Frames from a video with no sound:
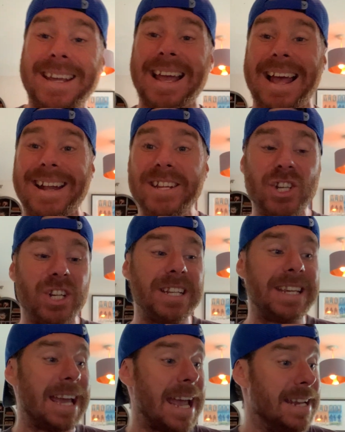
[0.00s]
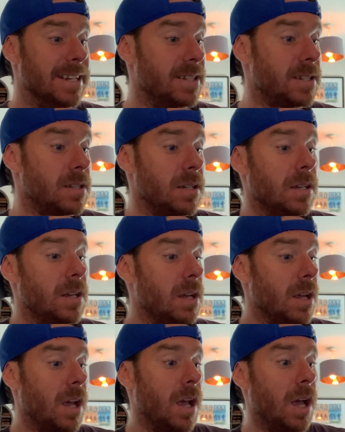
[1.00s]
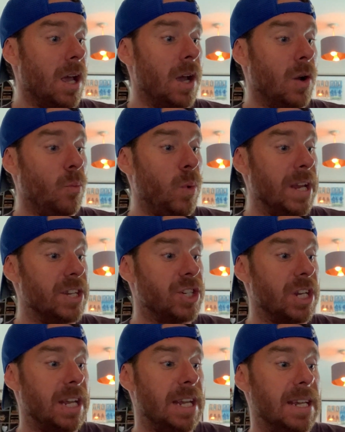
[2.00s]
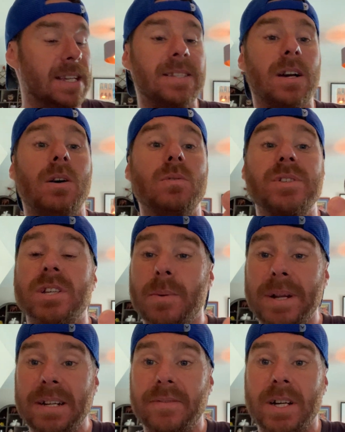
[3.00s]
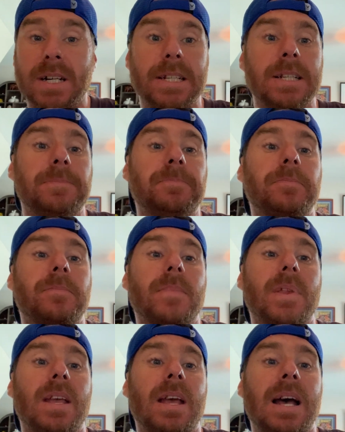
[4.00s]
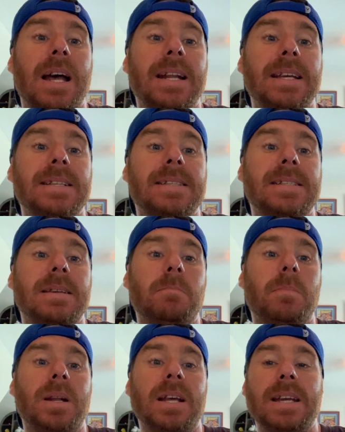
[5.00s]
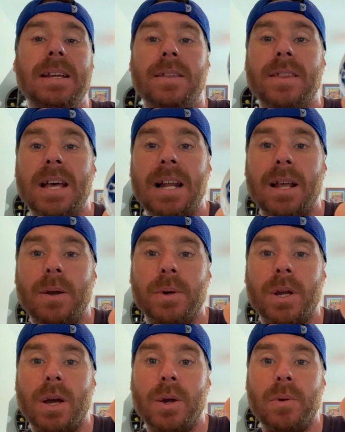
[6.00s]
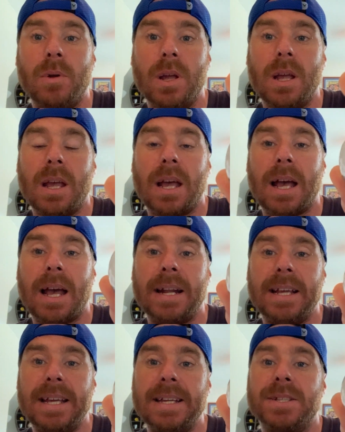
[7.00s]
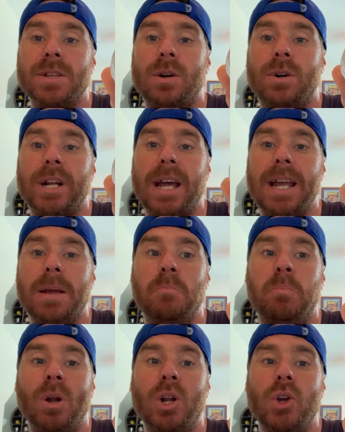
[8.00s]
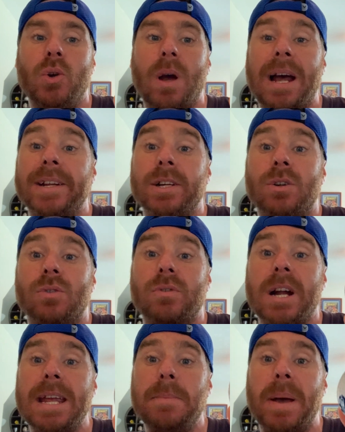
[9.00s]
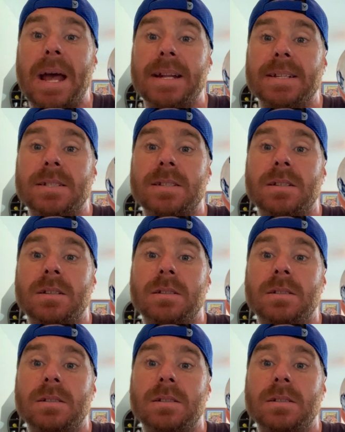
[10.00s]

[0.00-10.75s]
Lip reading: Canyon Gate, which is also in Nevada, and it's simply their logo, and it is on a blue and a grey pent.